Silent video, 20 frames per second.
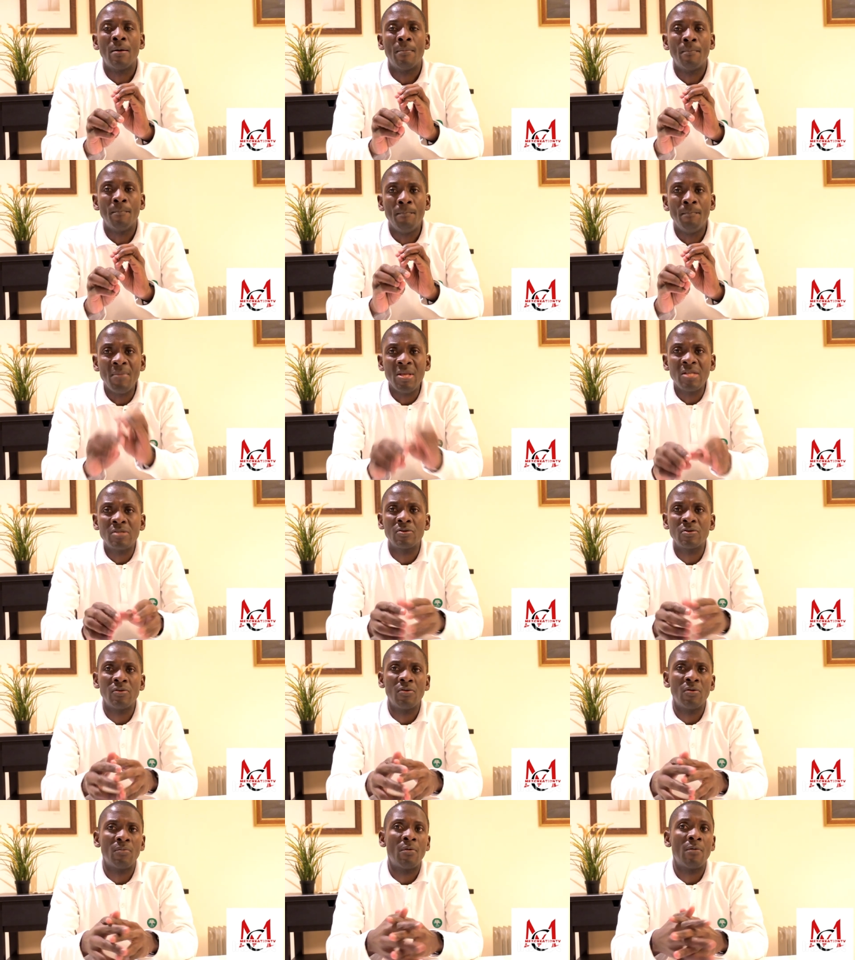miss
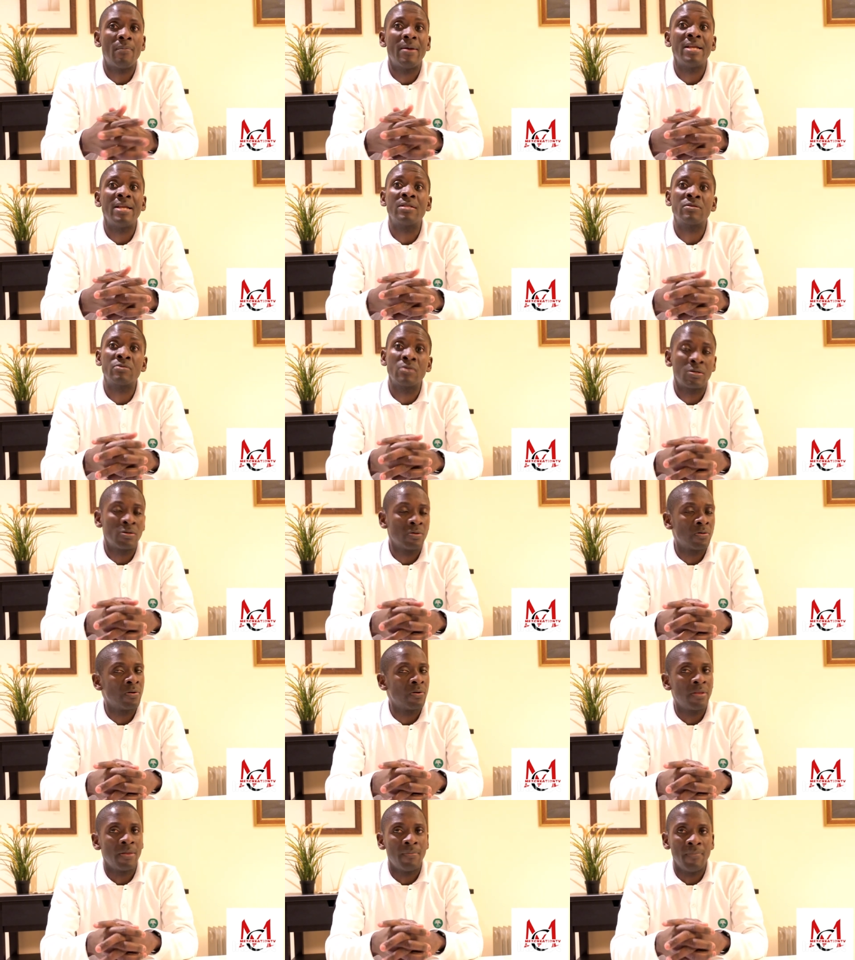on your mobile is what you
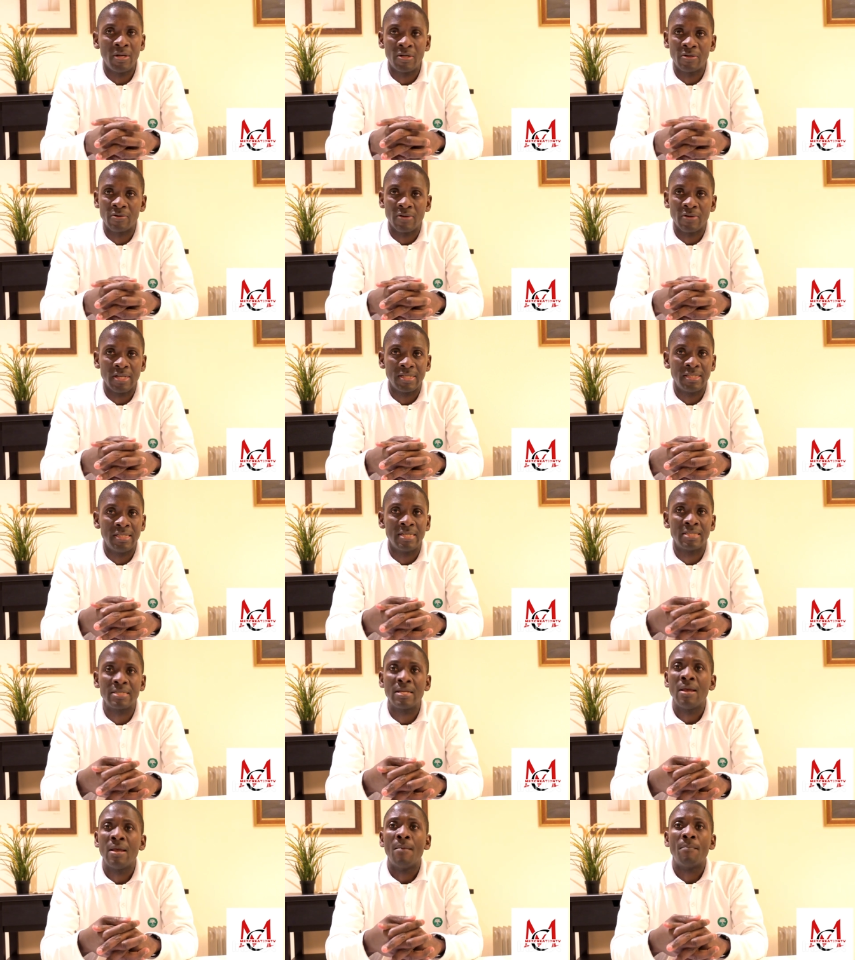call the
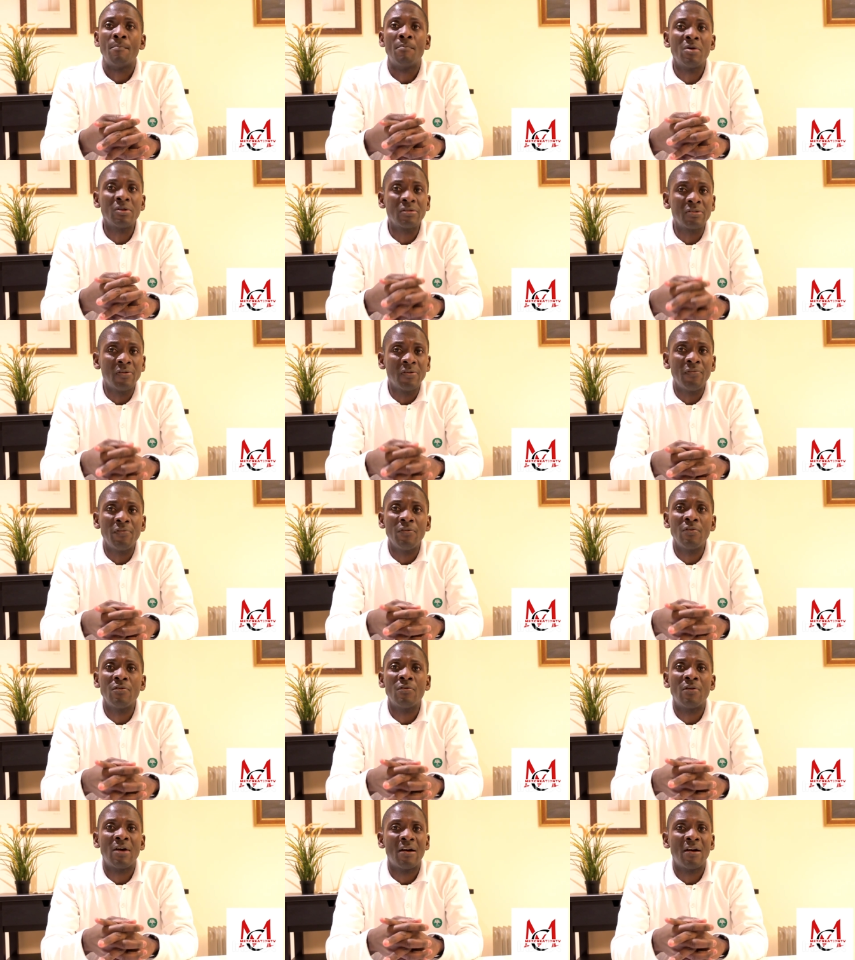Metrash most of you
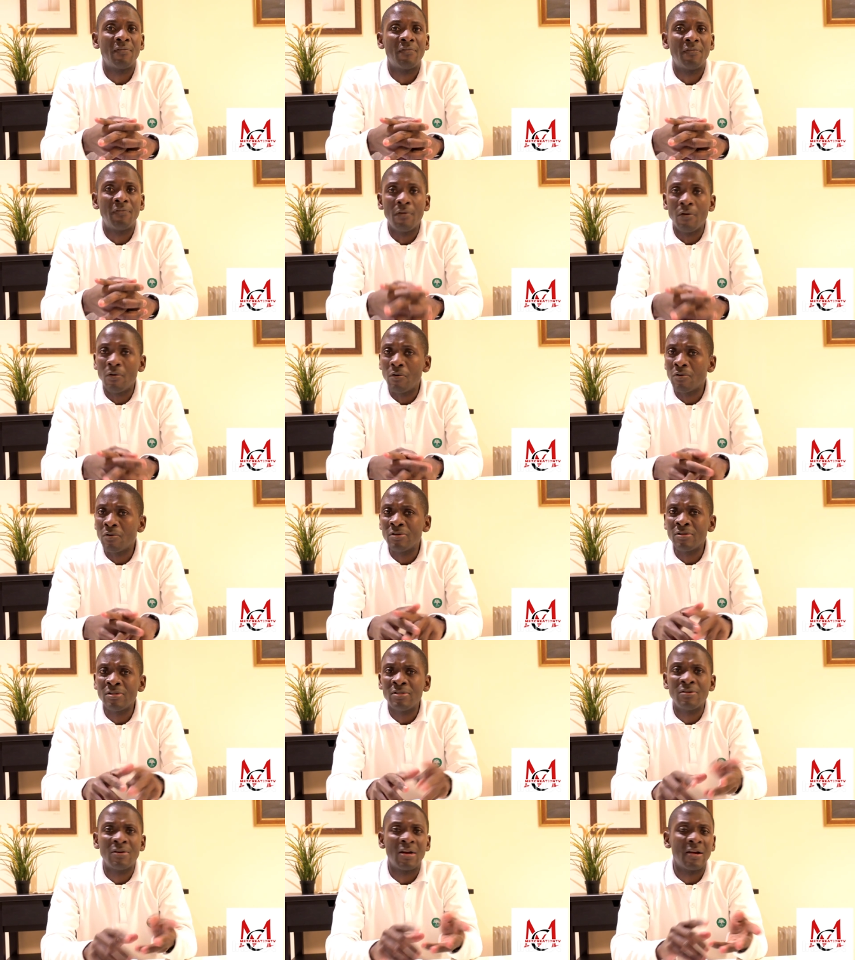you have
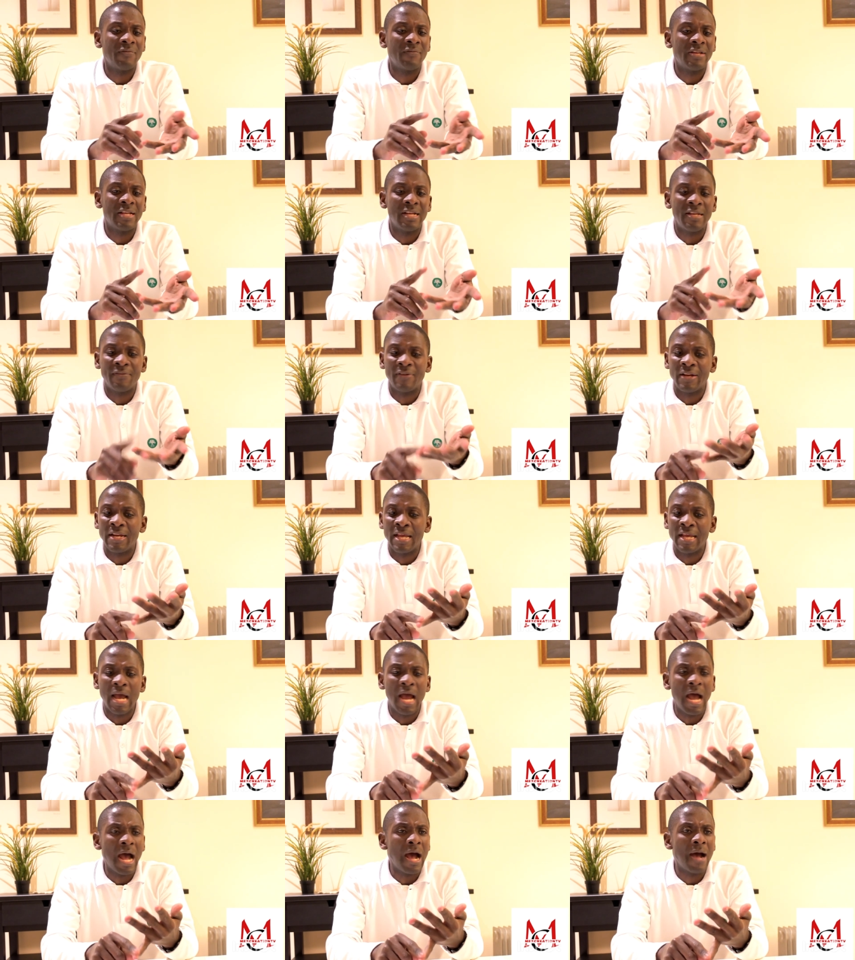phones you have delivery
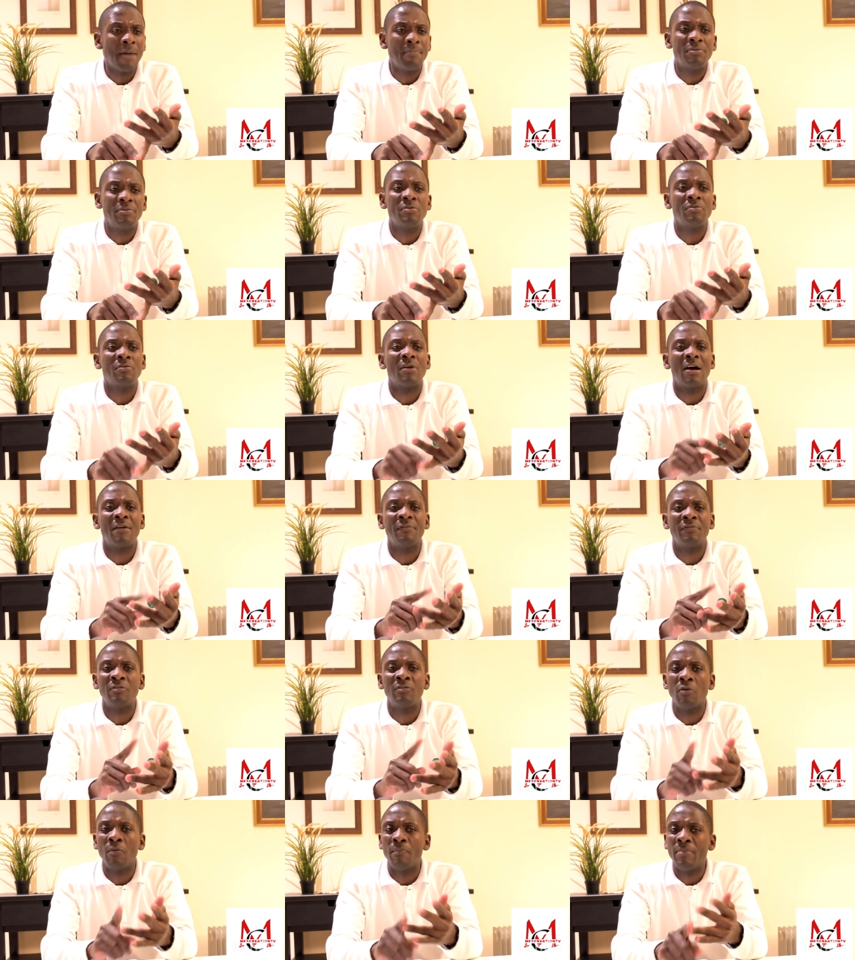apps you have
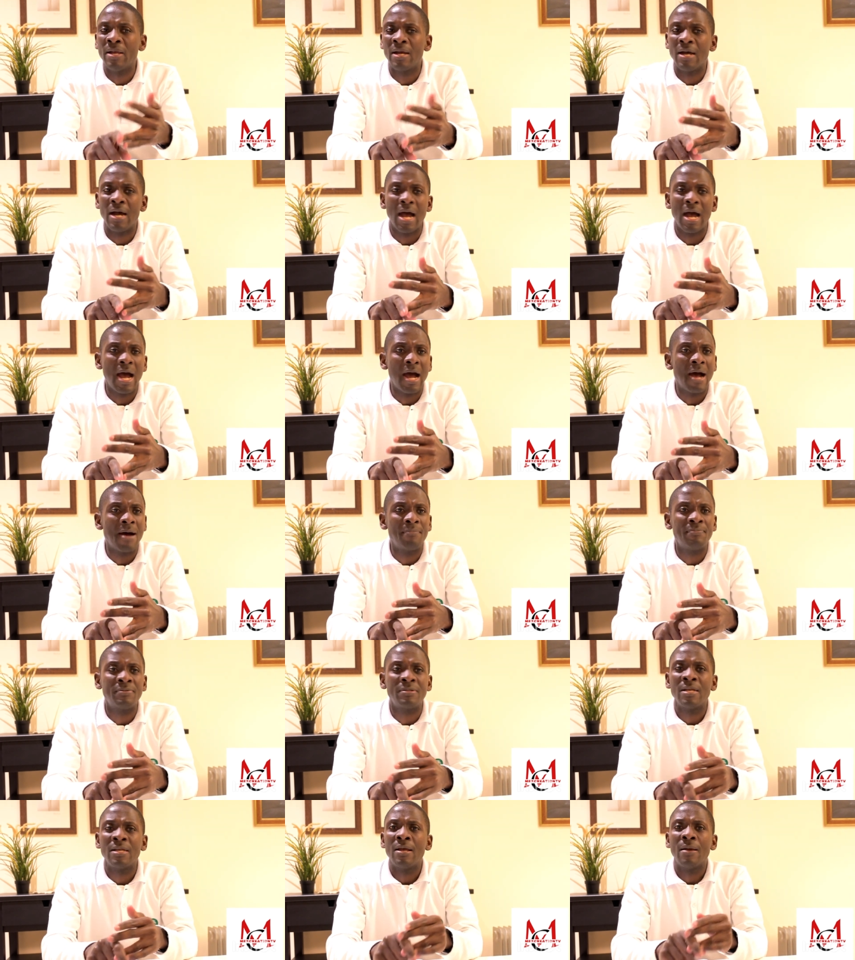shopping
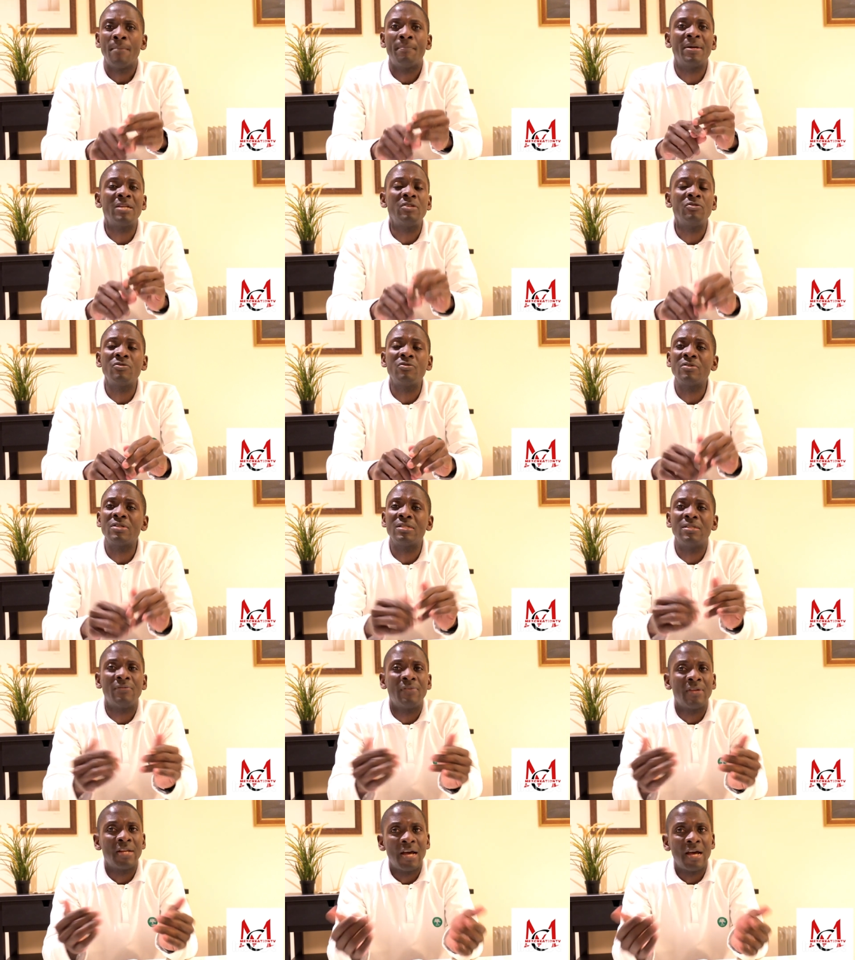apps but you don't
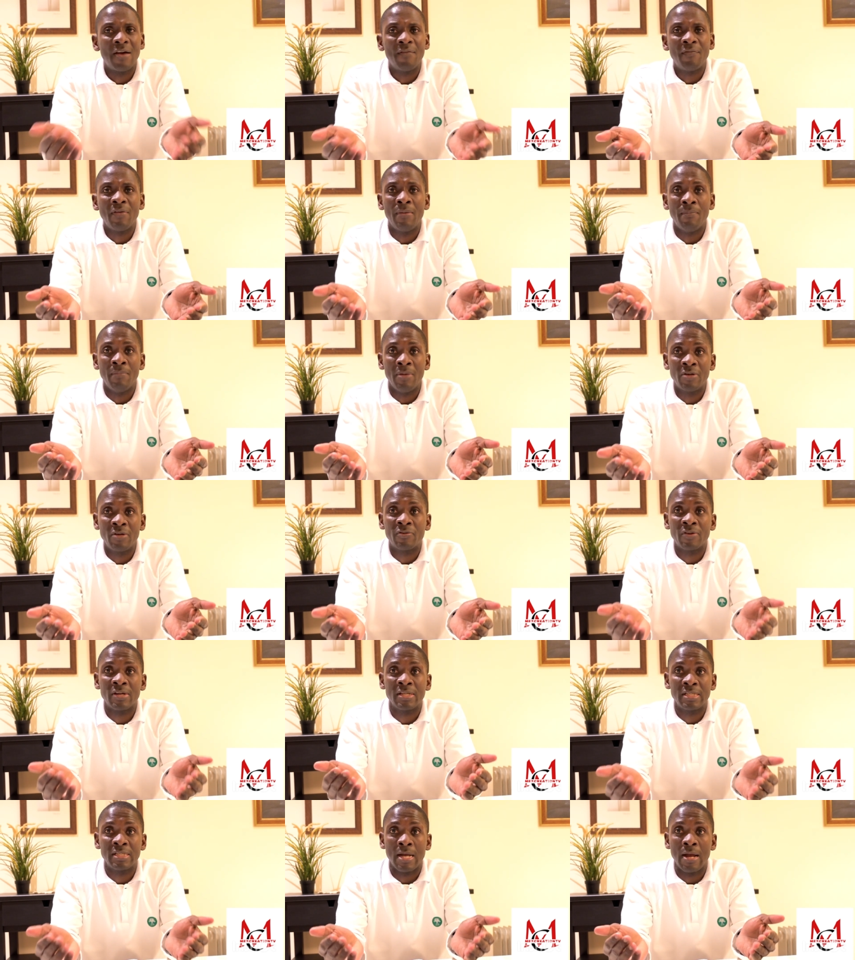even have a
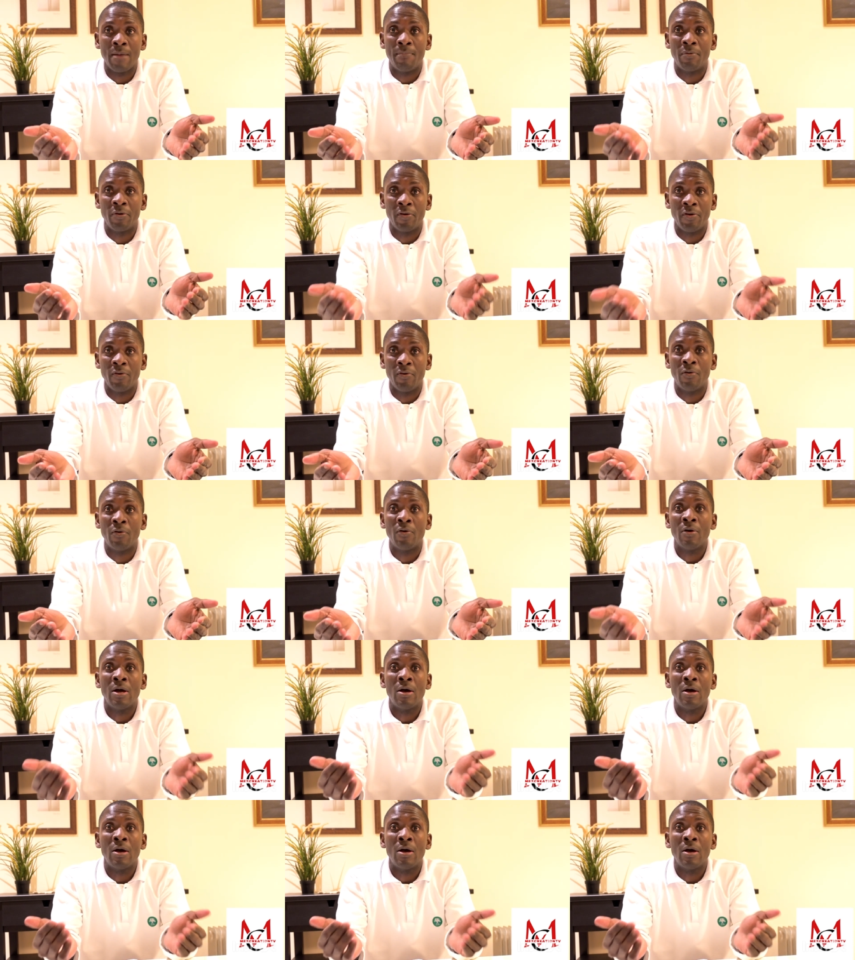Metrash app on your